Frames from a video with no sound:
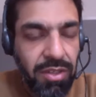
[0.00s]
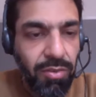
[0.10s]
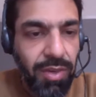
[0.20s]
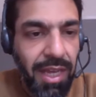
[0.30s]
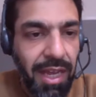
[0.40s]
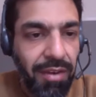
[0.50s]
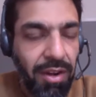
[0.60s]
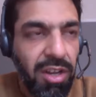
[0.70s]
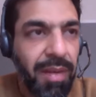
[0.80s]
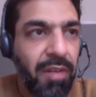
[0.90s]
We hear a
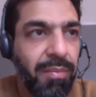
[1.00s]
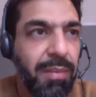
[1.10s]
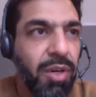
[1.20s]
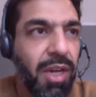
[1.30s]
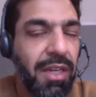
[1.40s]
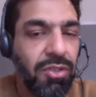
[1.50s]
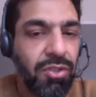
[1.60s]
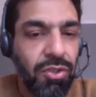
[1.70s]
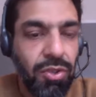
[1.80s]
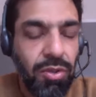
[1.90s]
lot about people going
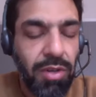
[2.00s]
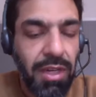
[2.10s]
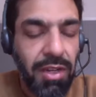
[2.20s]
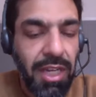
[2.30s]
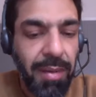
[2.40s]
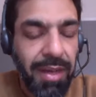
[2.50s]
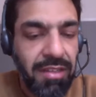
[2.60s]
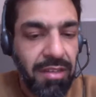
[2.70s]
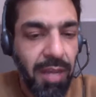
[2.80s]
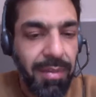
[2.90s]
to learning about
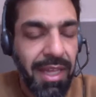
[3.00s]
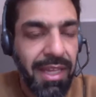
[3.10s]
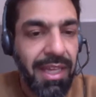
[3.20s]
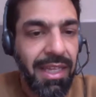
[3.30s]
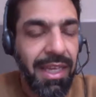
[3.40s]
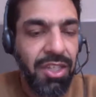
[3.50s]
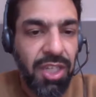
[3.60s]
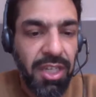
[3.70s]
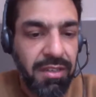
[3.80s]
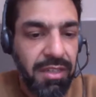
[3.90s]
Islam and they're getting
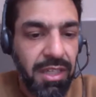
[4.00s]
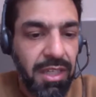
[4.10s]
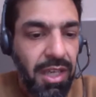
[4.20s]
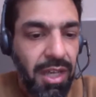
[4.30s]
ijaza.